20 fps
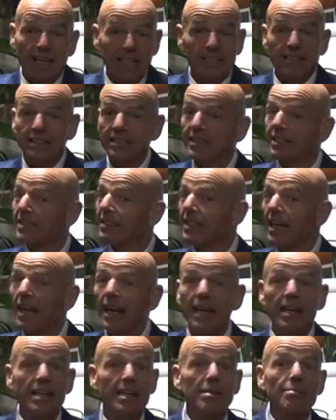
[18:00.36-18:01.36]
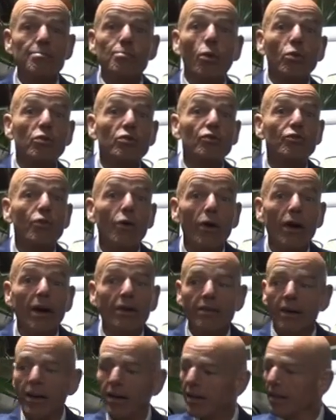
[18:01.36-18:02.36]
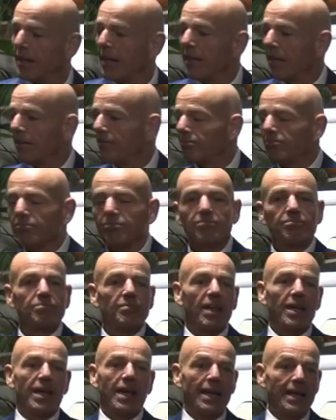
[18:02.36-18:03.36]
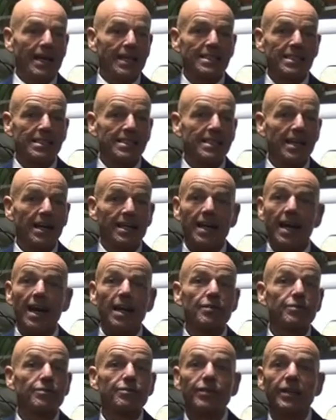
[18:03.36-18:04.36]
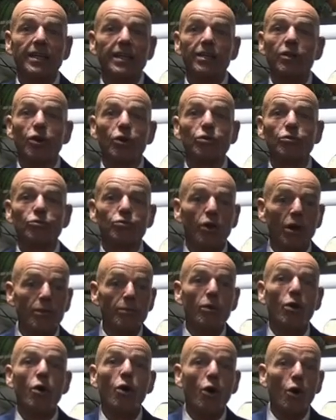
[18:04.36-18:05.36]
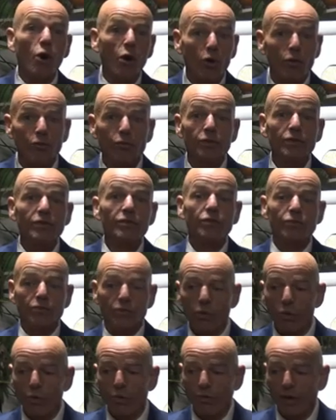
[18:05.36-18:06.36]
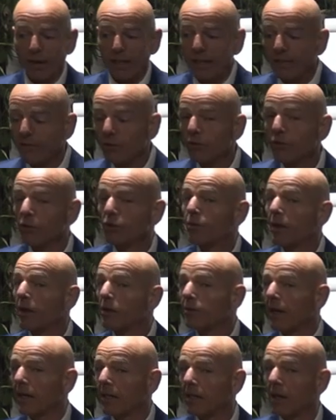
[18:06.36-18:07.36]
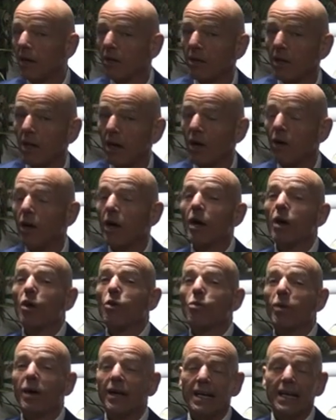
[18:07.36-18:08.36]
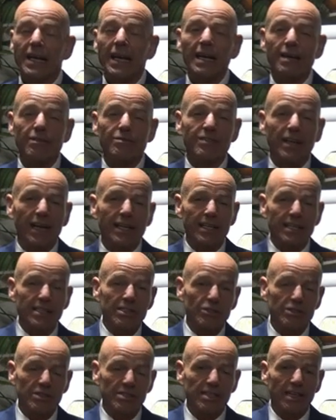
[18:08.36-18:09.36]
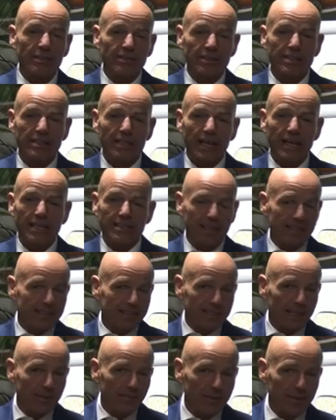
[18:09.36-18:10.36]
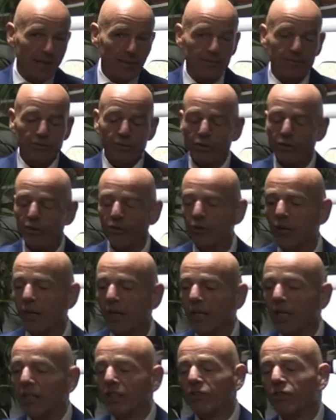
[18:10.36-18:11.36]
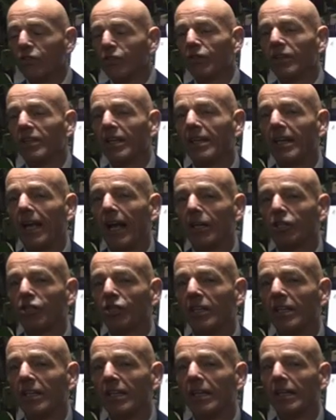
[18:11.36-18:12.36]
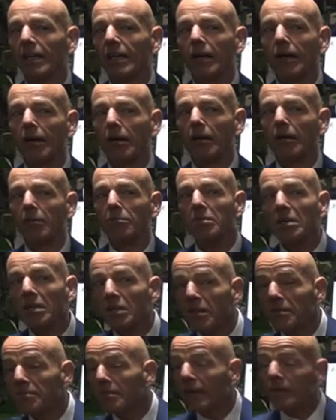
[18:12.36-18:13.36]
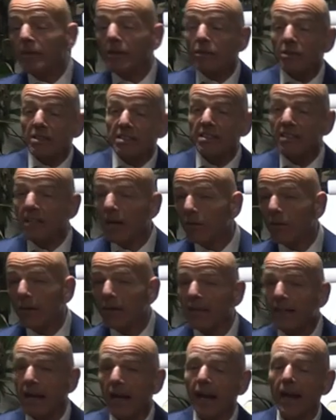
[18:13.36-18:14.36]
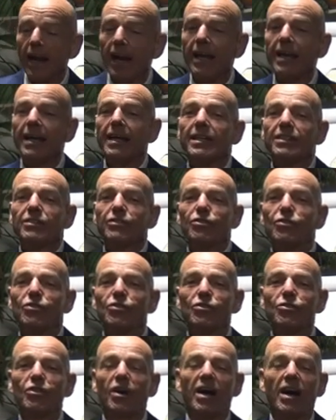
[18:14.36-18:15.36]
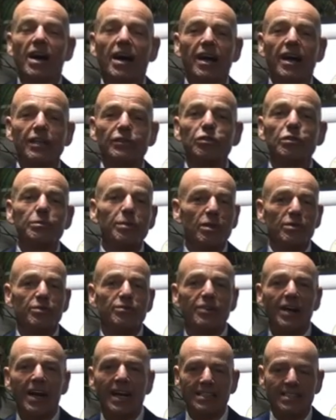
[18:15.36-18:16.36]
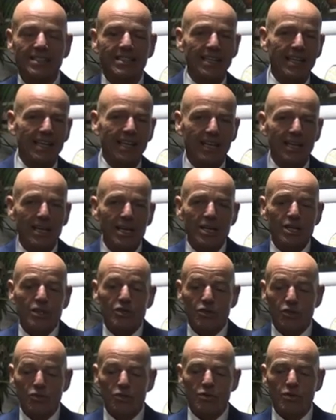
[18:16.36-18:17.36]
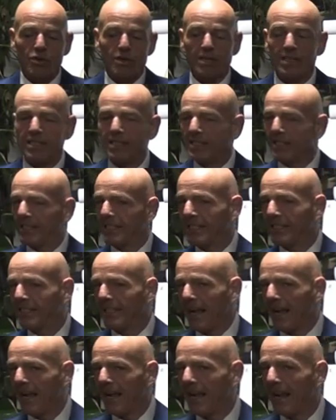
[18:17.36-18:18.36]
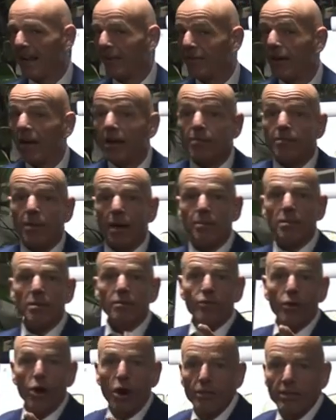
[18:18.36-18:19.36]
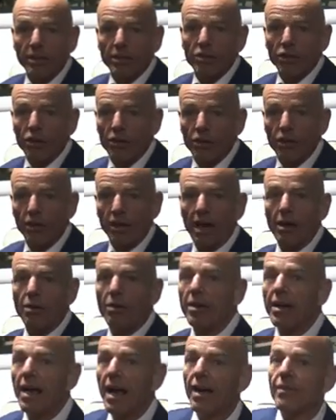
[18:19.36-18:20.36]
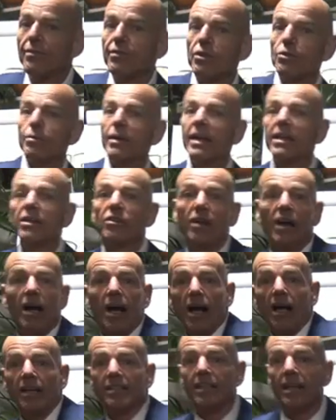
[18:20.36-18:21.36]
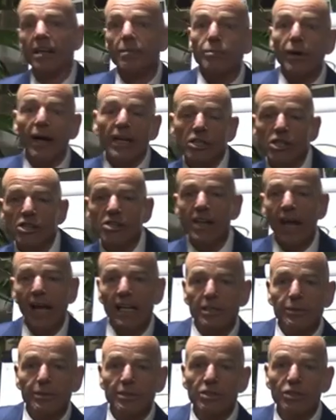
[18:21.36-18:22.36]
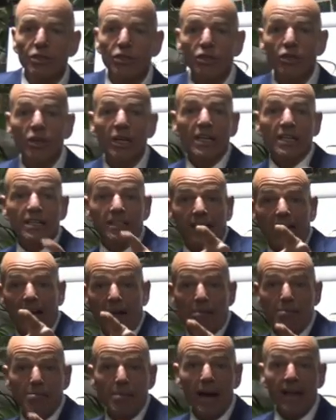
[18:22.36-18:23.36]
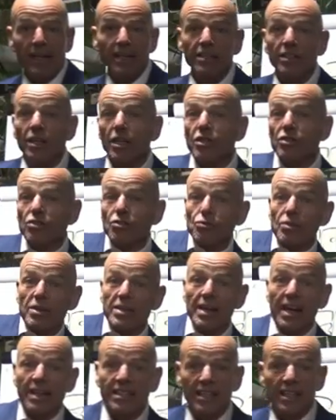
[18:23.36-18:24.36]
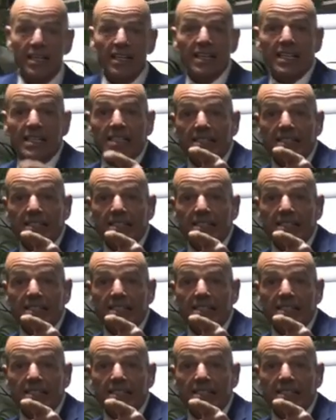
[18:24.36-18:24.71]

dusted in the books forever. And as I said, I feel on top of the roof. I give you a quick rundown now what I have done in those 7 days. I sum it up for you so you can actually, you know, maybe consider one day to do a bit of fasting yourself. But before we do it, I want to have a quick celebration dance with you that I made it through another